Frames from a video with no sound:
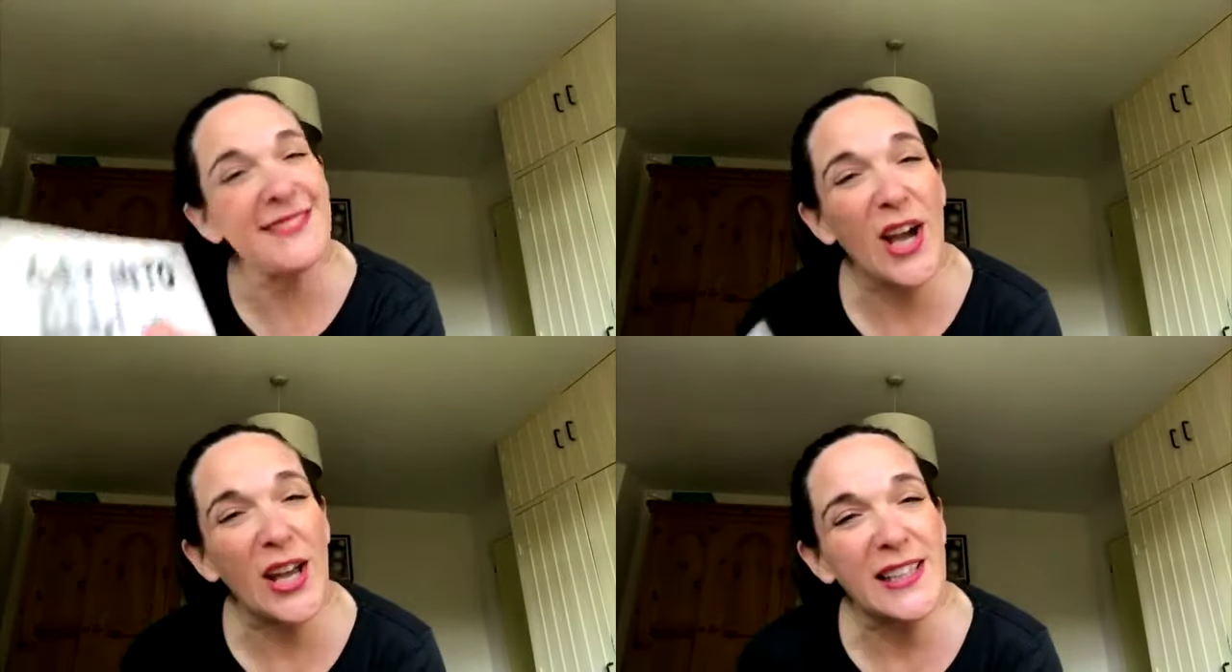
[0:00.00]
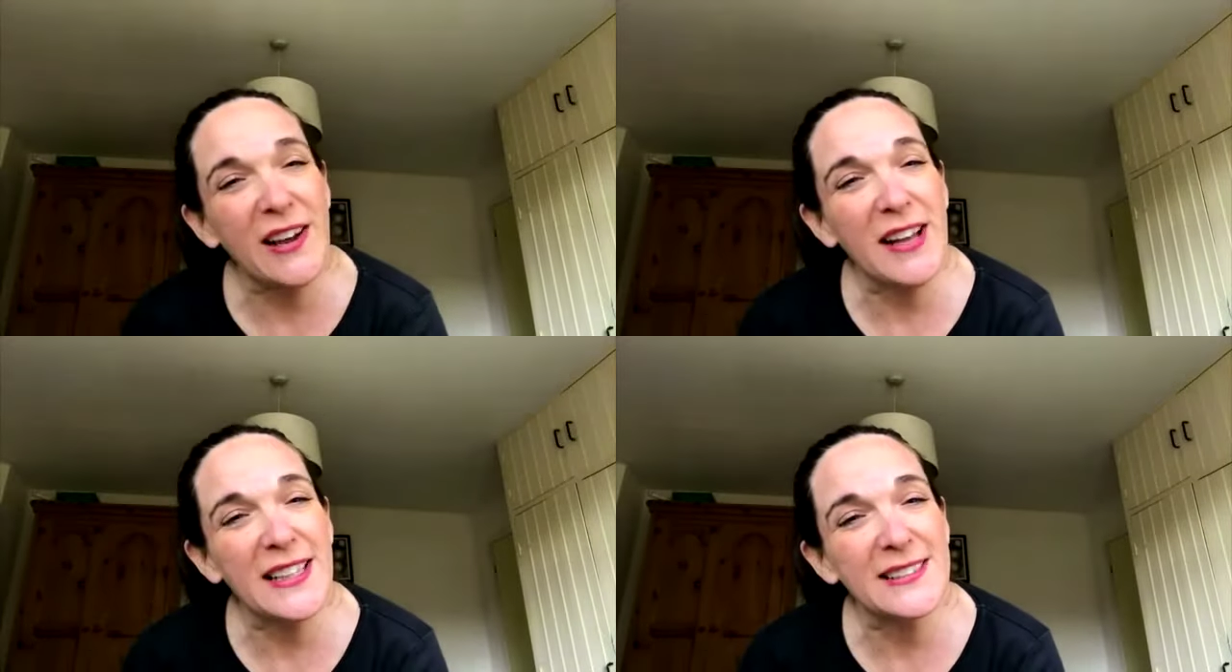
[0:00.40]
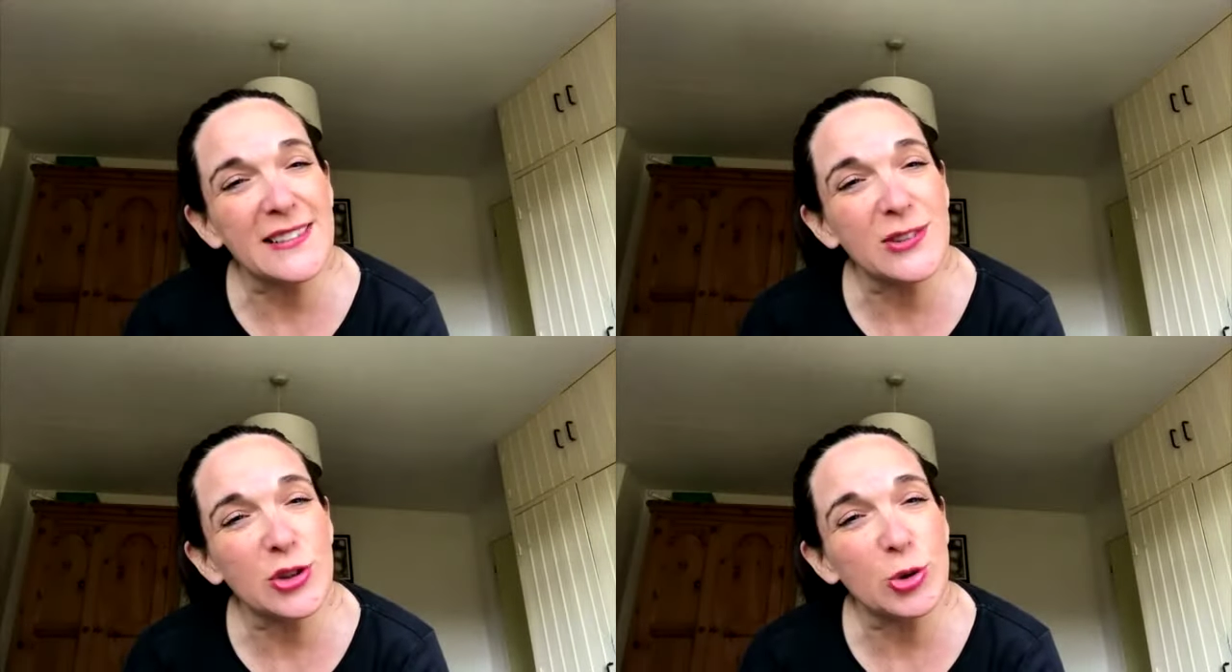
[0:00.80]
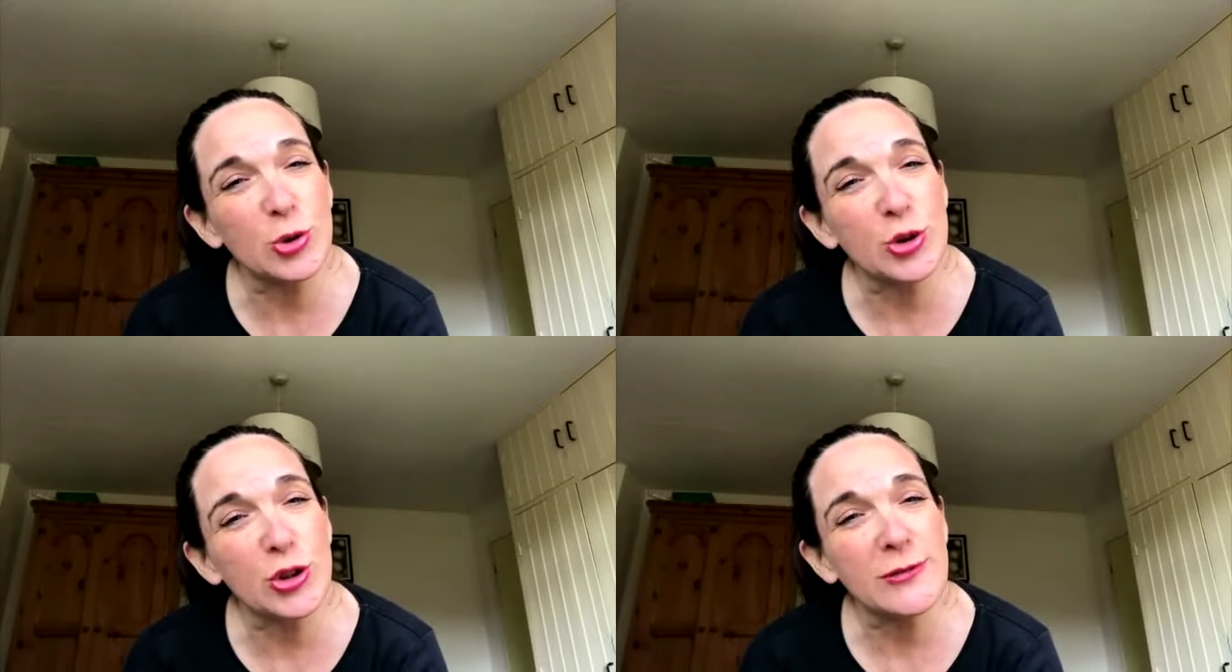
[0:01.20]
Night night,
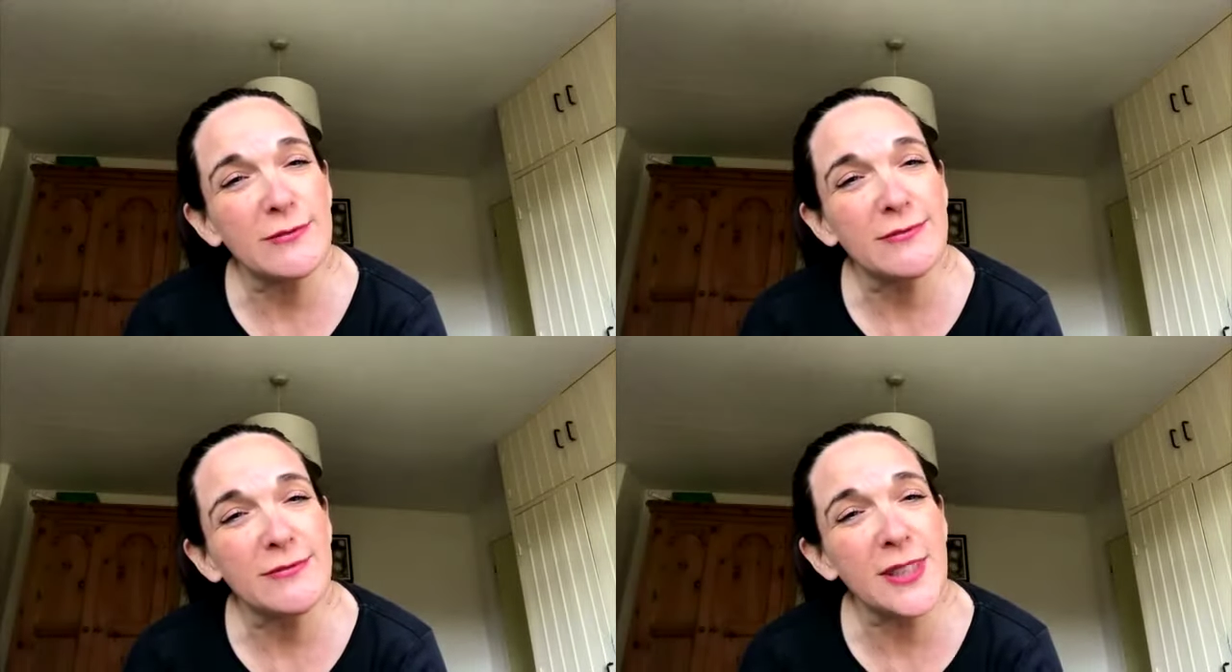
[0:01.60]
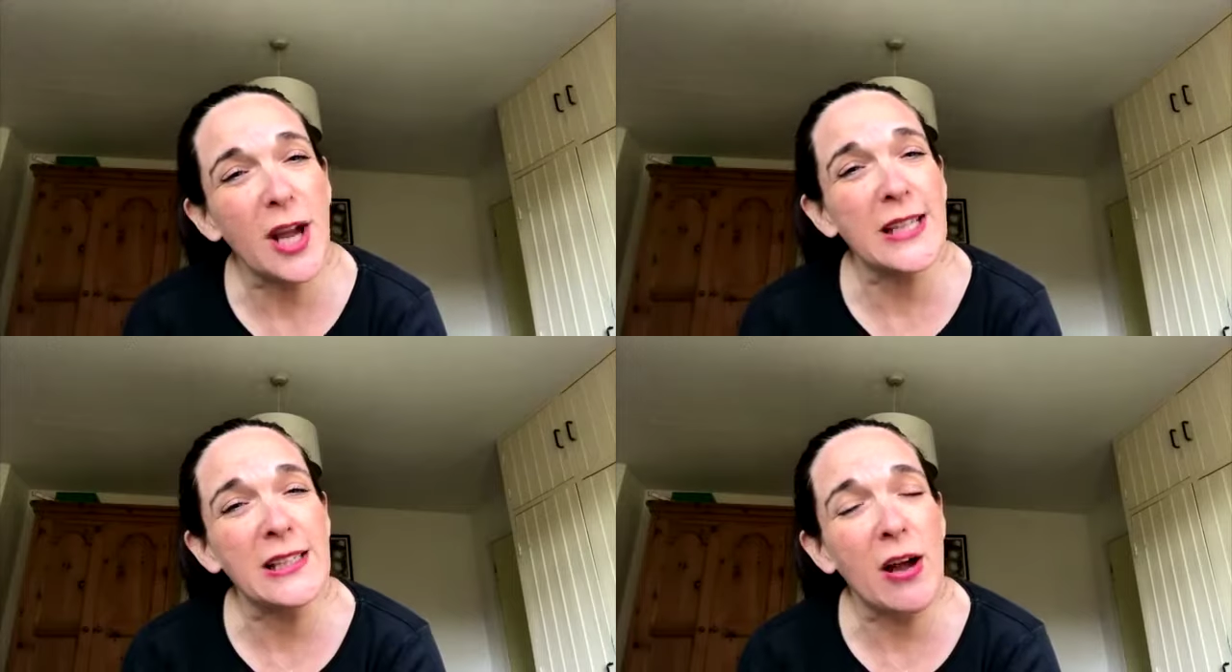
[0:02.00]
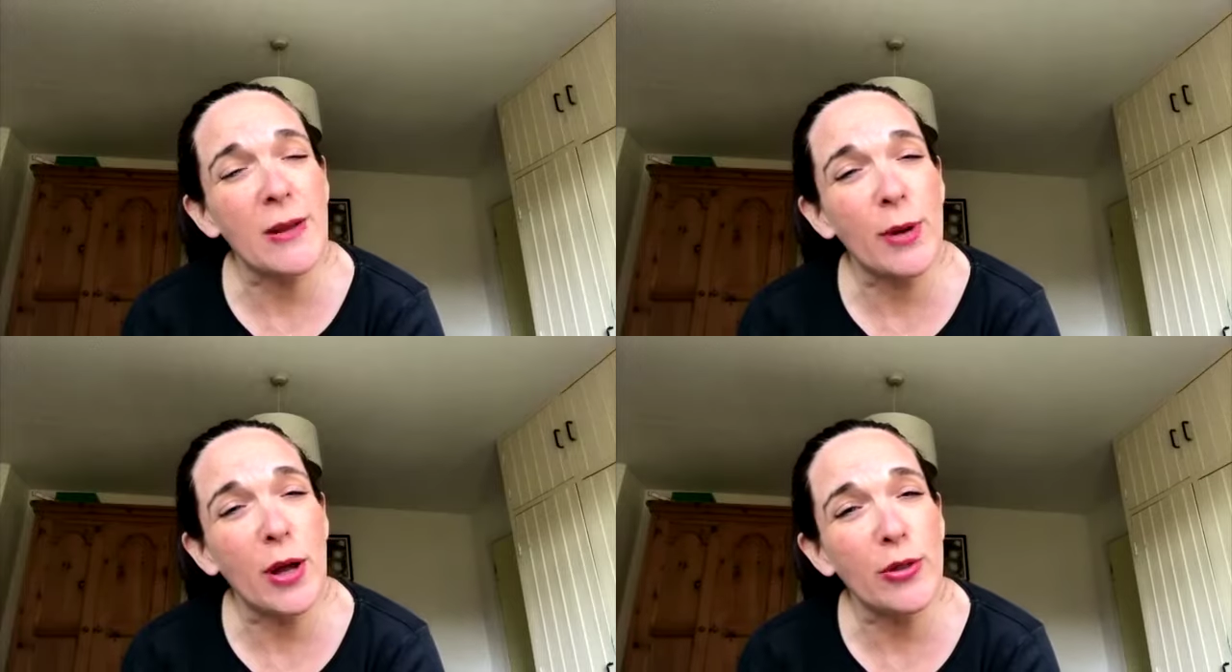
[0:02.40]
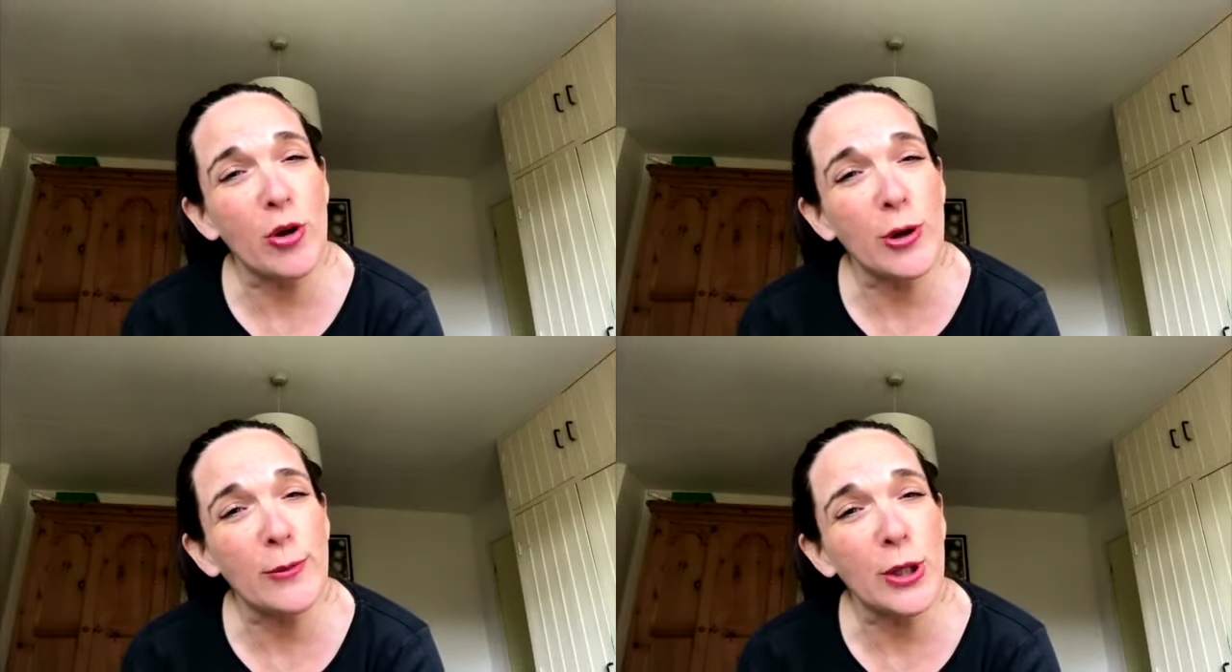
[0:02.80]
George. Night night,
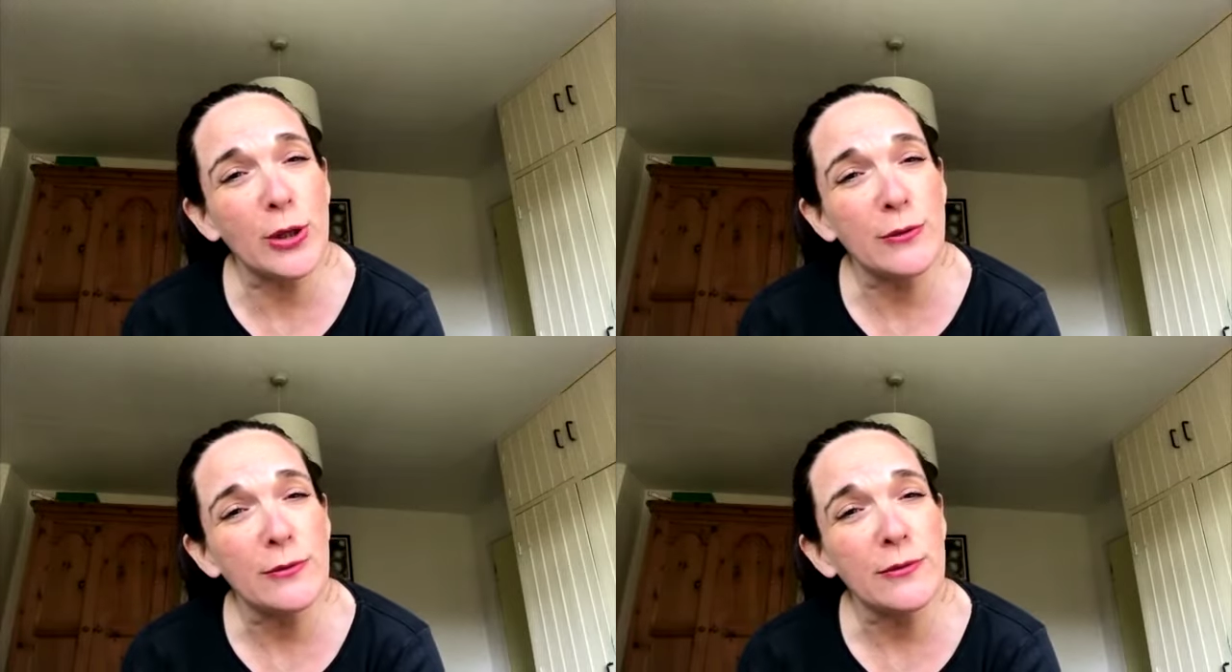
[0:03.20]
Bartholomew.